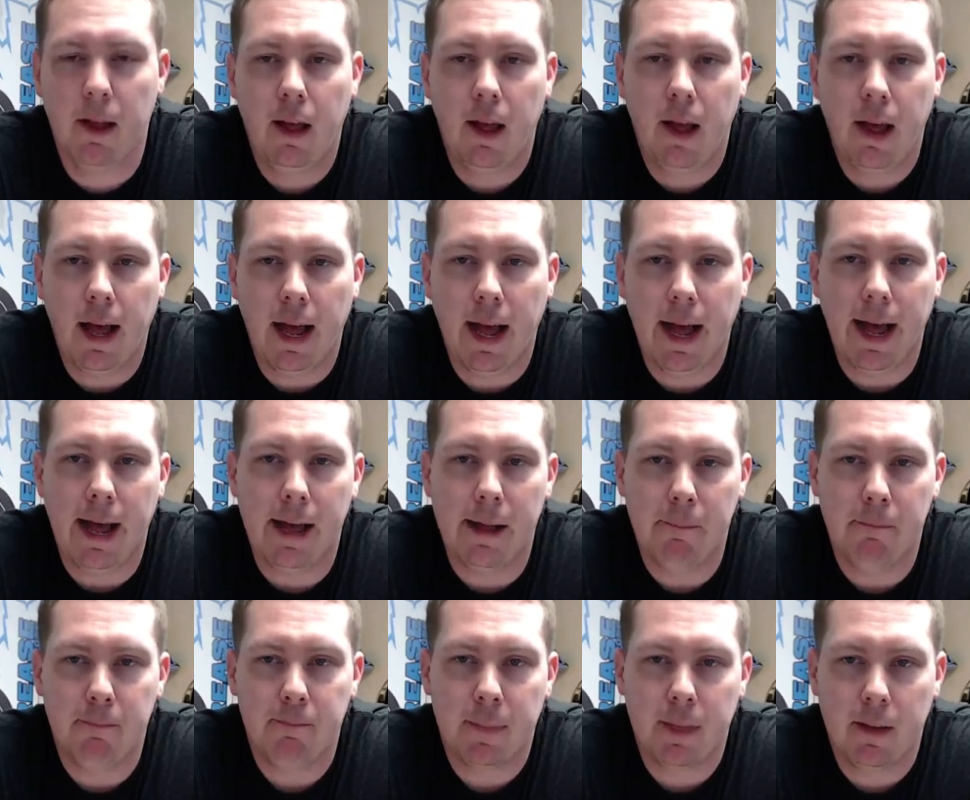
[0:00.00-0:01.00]
Um,
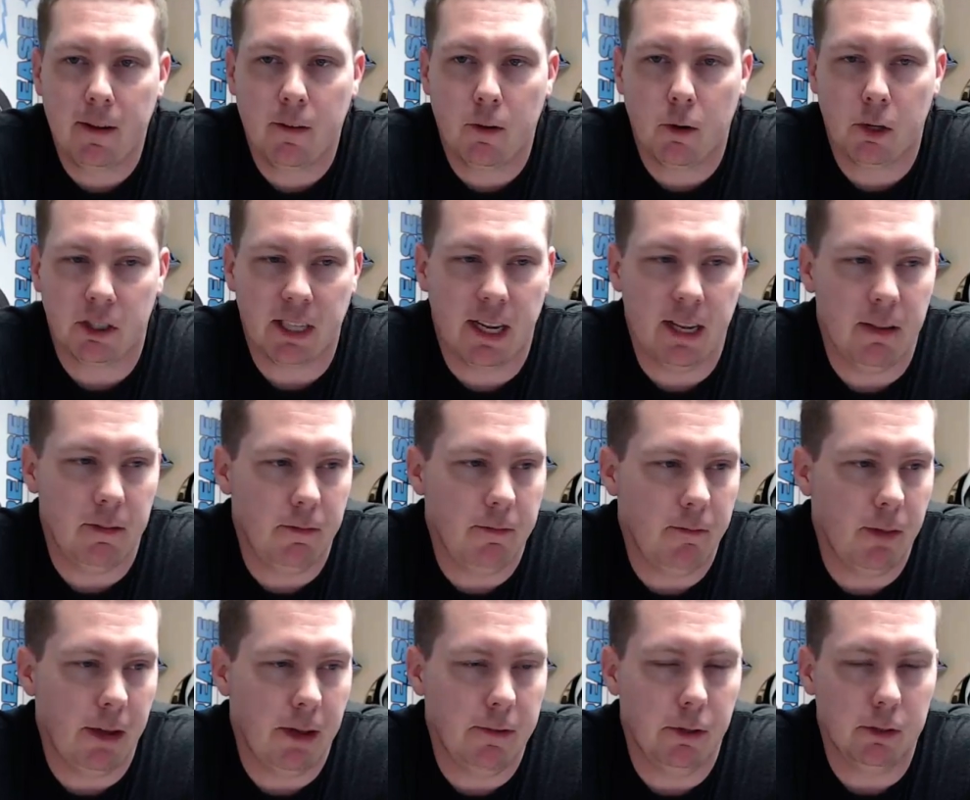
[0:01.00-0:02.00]
of course, I
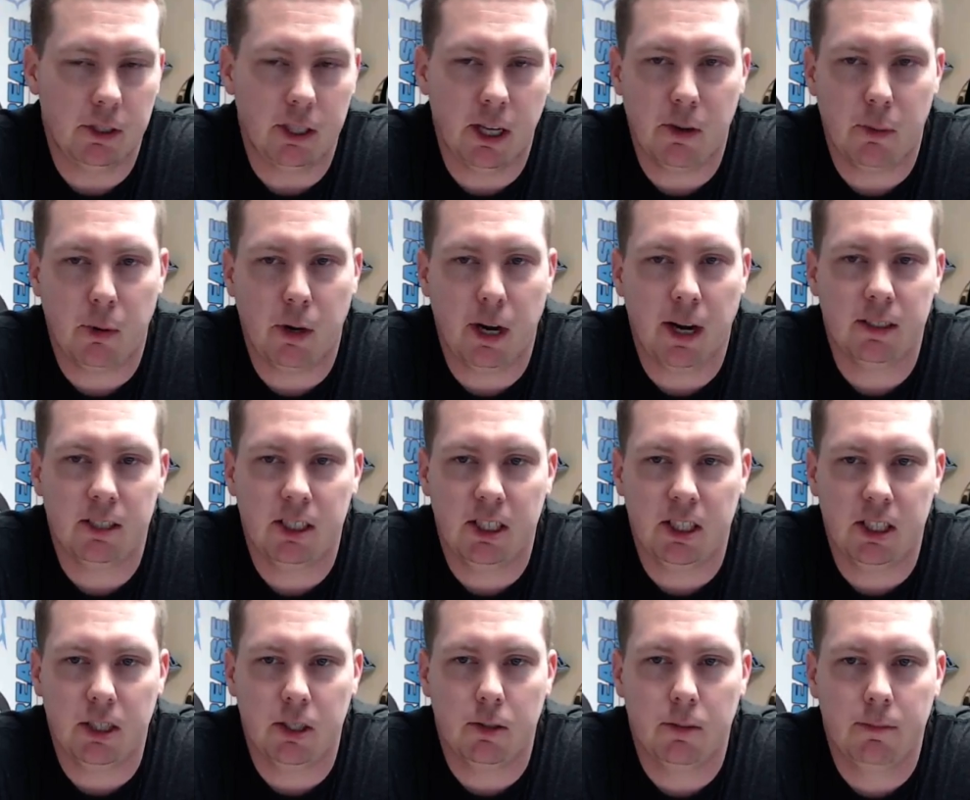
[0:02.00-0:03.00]
I've used other brands
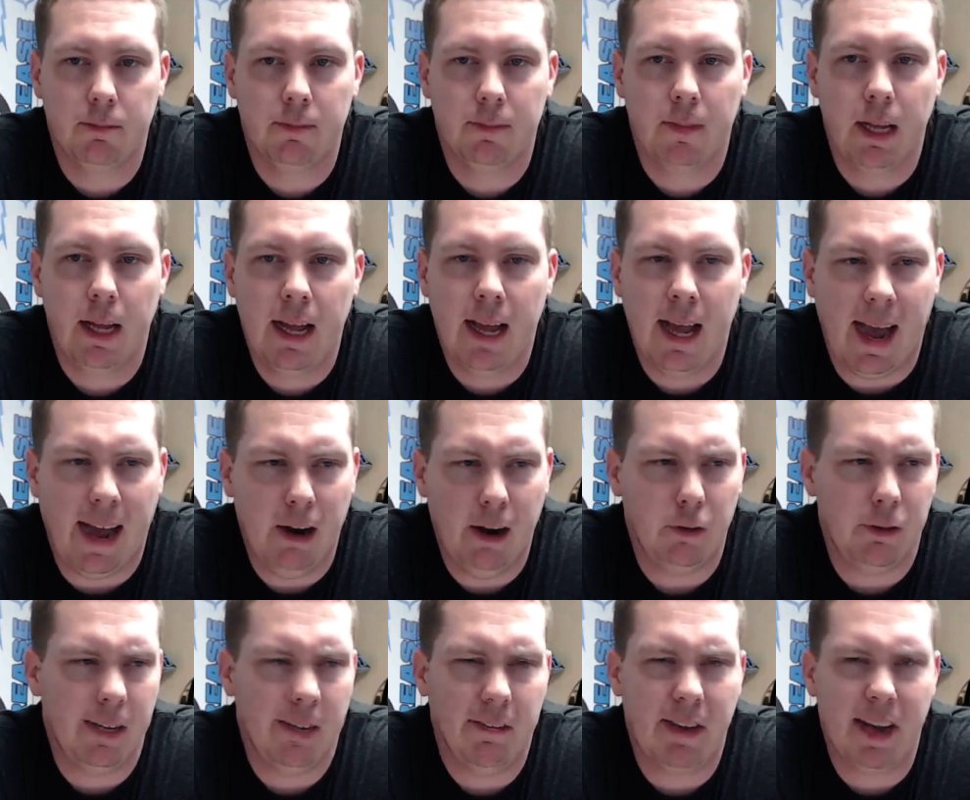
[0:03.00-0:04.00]
too. I don't
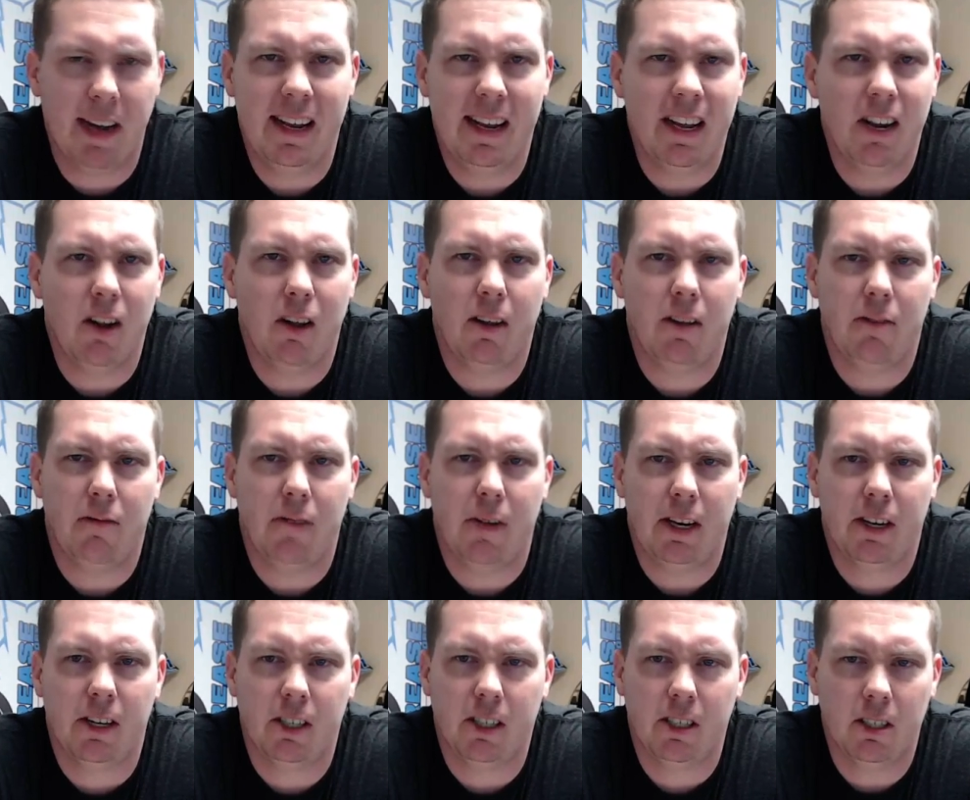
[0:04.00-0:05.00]
think I've gotten hit on the
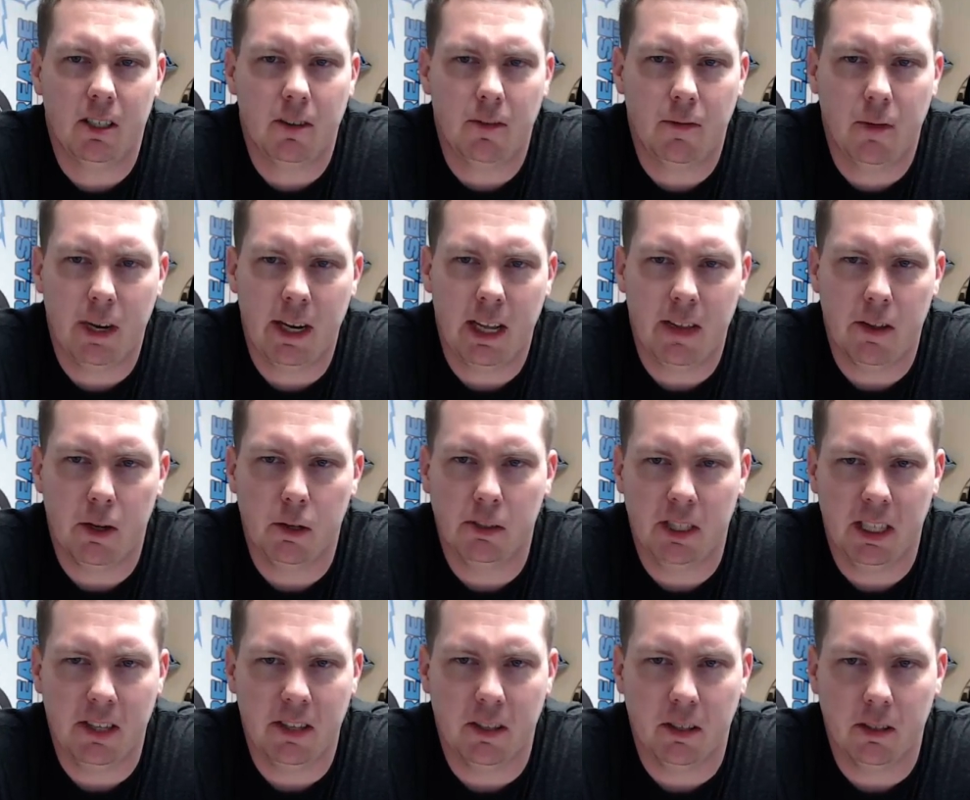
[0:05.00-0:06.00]
finger for any of those
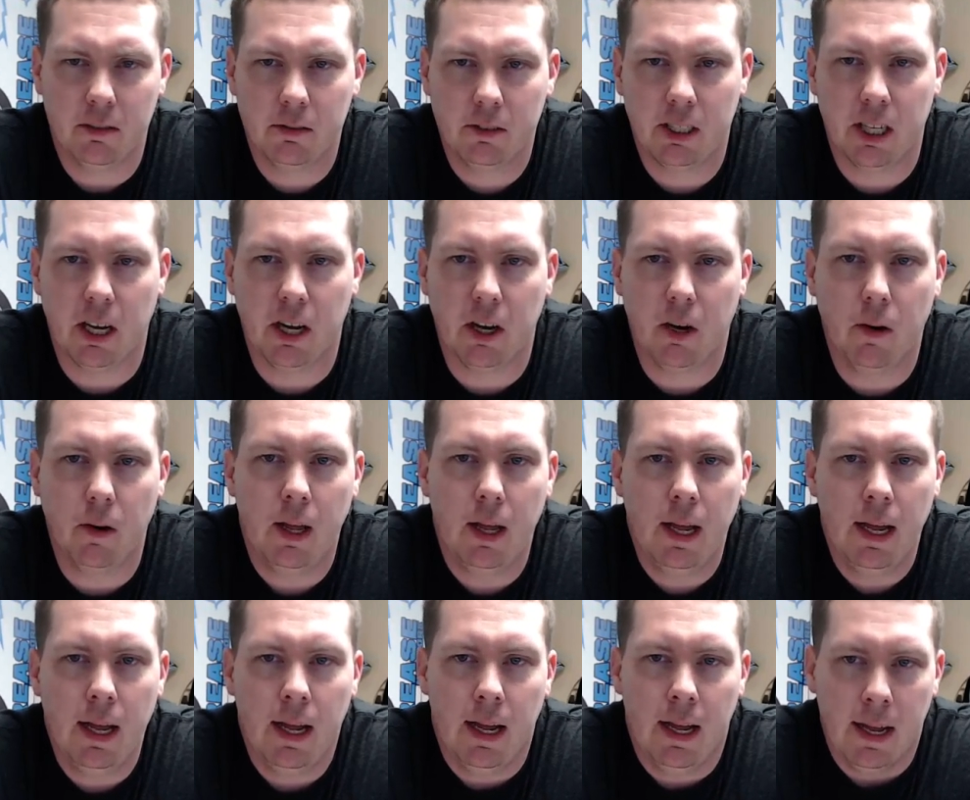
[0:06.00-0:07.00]
either. So,
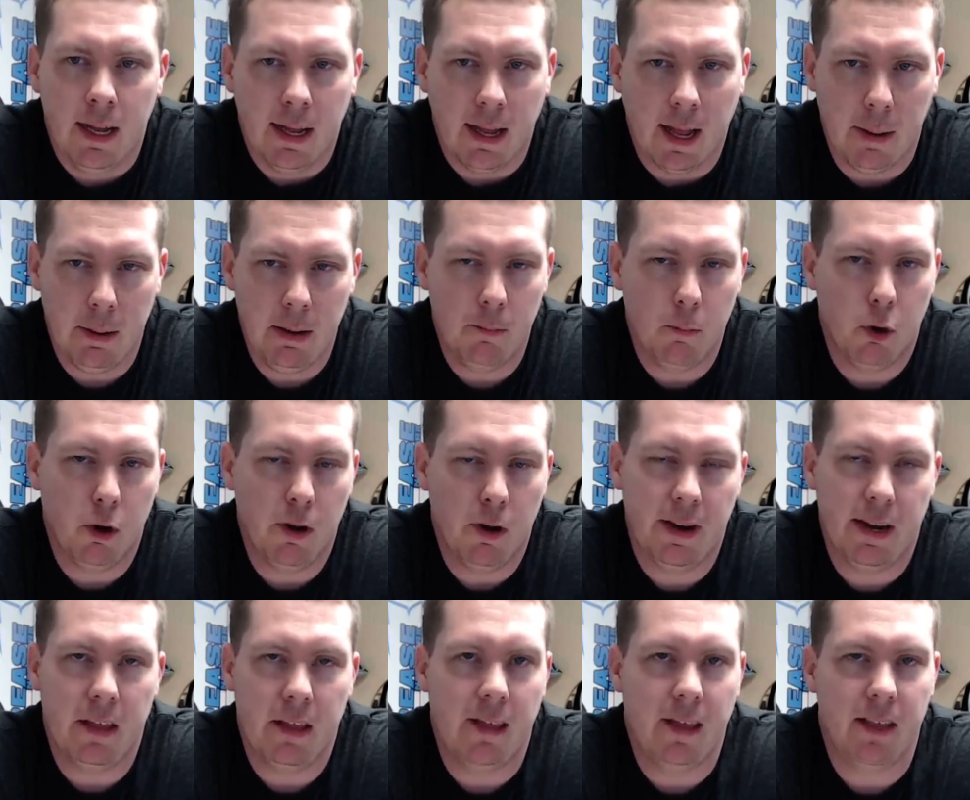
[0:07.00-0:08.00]
I mean, more than
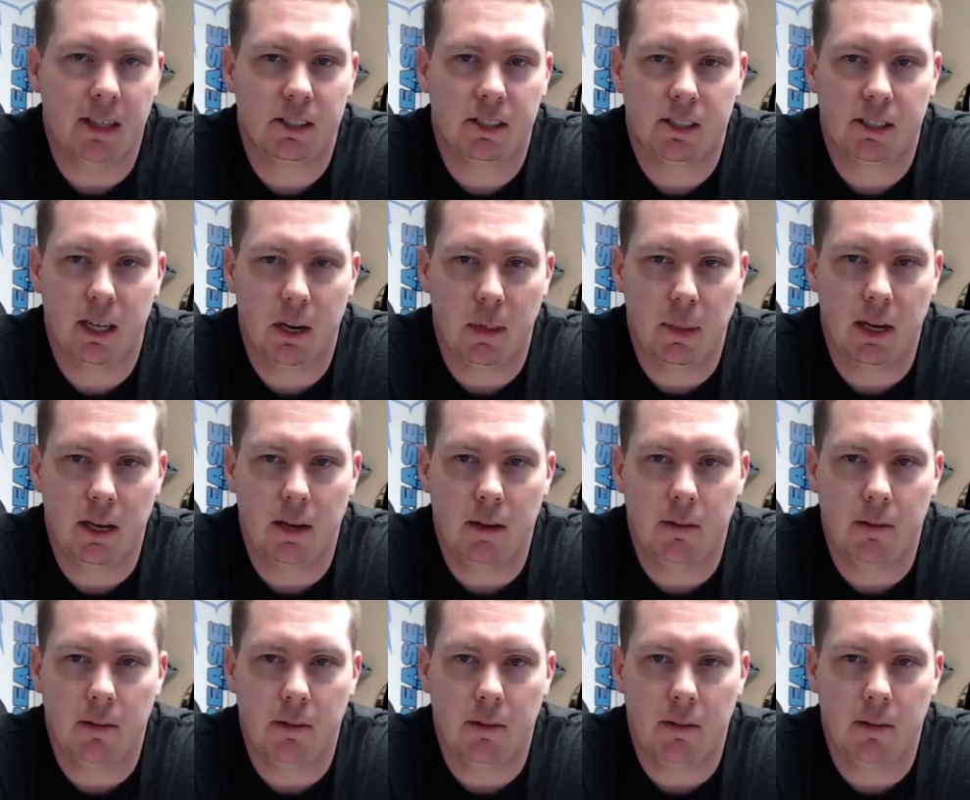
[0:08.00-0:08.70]
anything, it's gonna be,